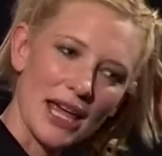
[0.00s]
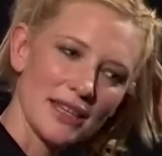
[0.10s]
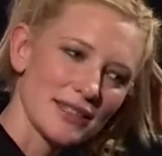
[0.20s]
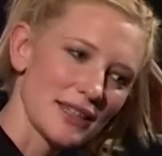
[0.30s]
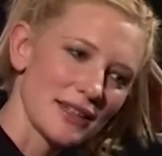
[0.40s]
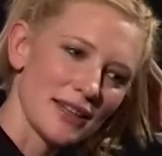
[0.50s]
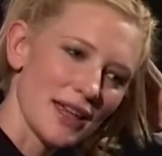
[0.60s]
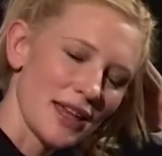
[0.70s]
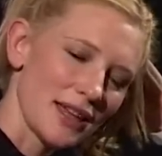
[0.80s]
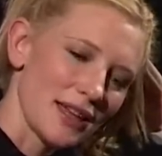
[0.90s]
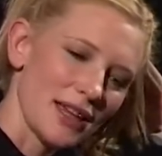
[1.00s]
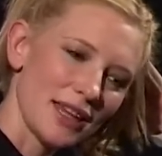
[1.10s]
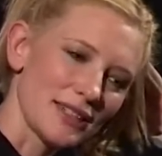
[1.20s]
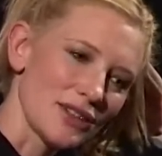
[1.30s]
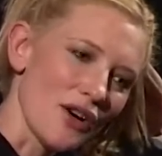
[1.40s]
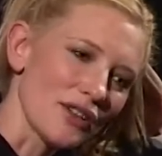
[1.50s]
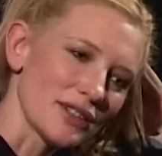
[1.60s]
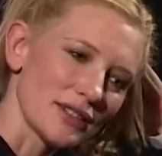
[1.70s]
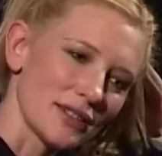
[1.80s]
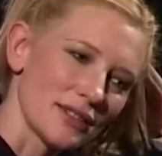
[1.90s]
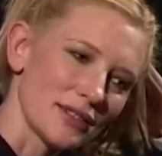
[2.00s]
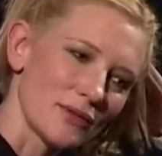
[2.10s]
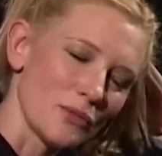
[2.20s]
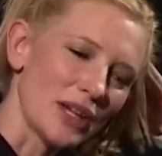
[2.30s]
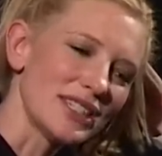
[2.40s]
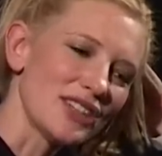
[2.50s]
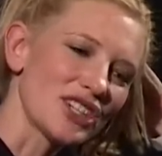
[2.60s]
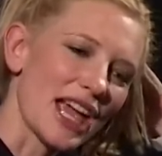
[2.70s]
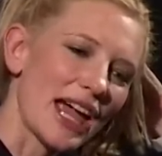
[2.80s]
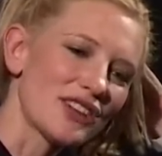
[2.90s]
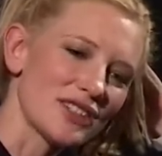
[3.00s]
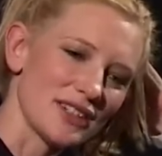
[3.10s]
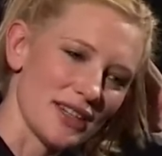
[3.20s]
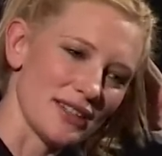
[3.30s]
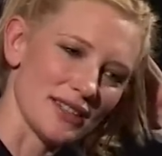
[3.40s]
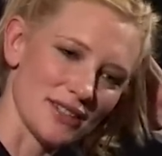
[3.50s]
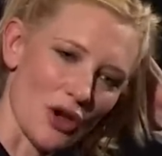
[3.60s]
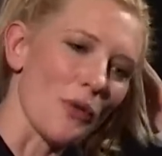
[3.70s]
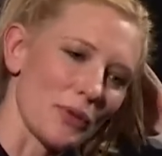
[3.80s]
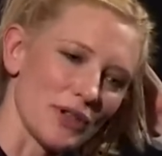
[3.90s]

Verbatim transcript: is that it's not, one's education doesn't stop